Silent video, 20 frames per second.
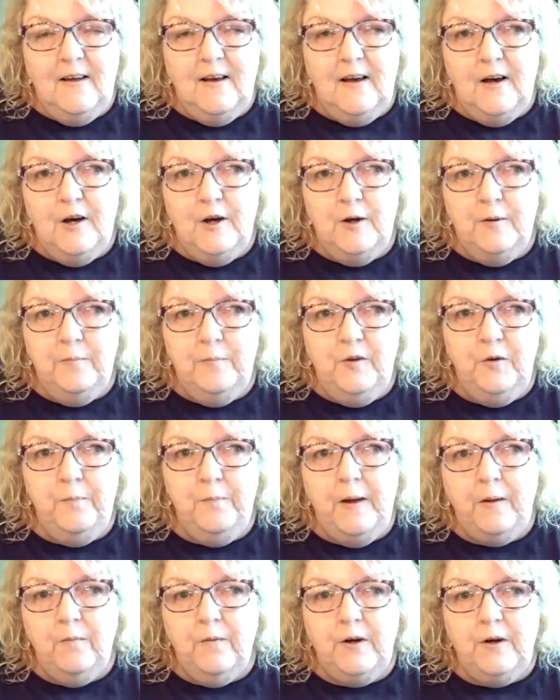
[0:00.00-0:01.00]
you
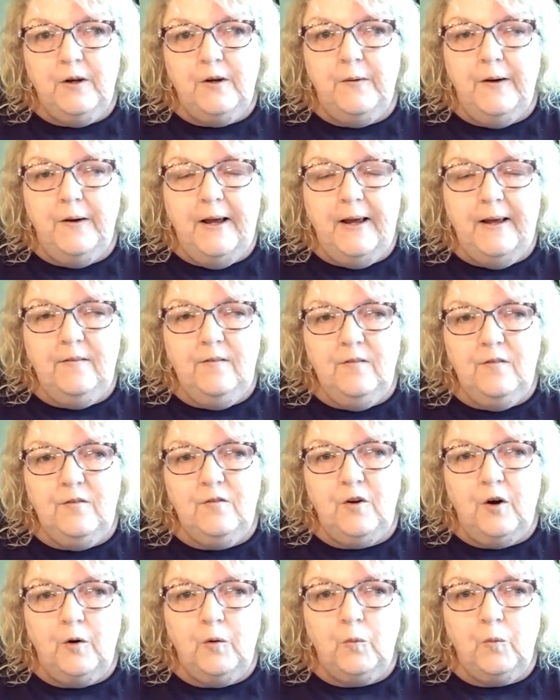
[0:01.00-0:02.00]
may want to go ahead and
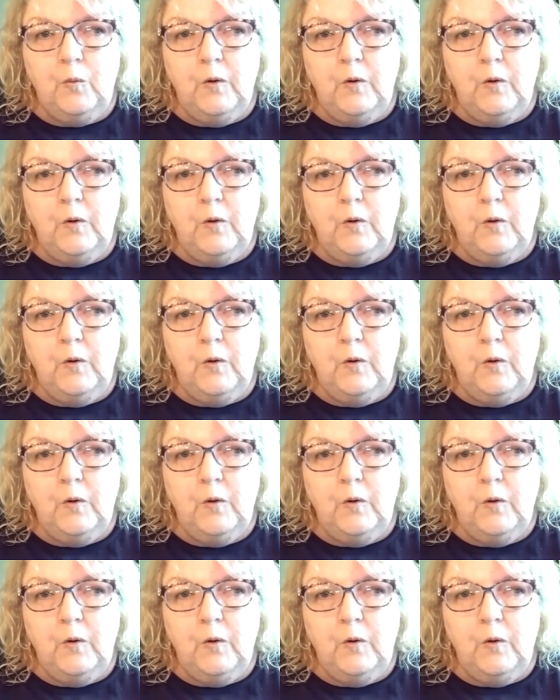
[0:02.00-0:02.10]
start